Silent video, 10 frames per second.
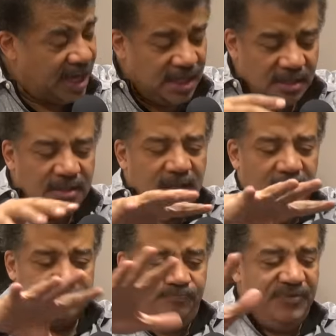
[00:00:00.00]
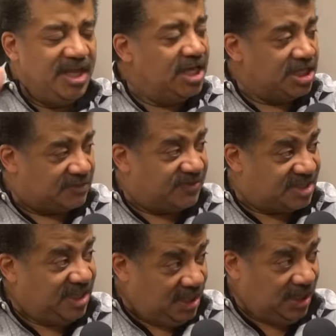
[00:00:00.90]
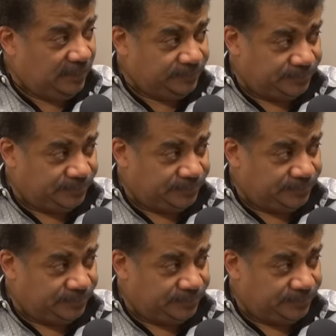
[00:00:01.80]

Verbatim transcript: okay? In its vicinity.